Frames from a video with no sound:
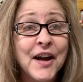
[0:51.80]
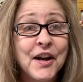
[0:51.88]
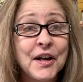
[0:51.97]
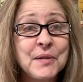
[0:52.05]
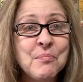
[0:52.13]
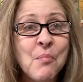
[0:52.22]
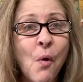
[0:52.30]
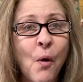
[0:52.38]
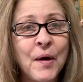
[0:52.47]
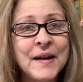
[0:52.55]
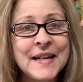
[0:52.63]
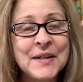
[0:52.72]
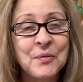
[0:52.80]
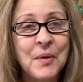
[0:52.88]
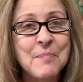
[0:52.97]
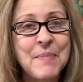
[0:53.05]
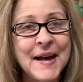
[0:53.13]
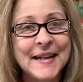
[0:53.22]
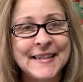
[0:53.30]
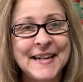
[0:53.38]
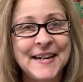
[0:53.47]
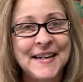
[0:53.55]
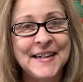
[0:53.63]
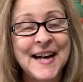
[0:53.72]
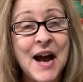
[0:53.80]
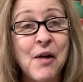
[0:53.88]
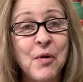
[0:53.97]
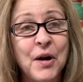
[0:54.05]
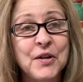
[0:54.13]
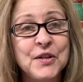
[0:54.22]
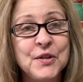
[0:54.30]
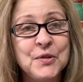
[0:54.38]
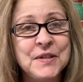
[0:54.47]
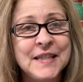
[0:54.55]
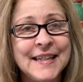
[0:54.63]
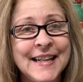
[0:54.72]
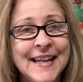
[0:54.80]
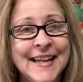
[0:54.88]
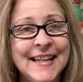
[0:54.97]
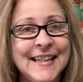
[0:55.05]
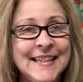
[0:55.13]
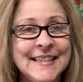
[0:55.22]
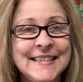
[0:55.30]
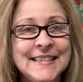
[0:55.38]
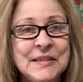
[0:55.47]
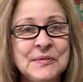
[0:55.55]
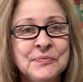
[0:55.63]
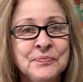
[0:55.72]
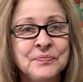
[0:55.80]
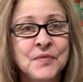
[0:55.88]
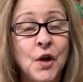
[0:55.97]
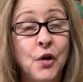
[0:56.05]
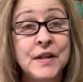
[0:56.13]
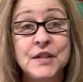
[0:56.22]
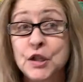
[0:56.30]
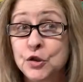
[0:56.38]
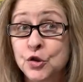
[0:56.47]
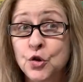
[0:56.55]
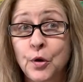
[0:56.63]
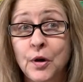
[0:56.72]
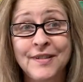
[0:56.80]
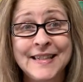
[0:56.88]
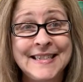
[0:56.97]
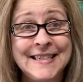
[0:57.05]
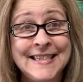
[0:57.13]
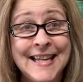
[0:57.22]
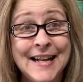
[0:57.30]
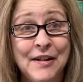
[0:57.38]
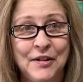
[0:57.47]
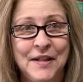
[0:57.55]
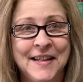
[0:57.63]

Good morning, Rebecca. How are you today? Or is it too early to tell?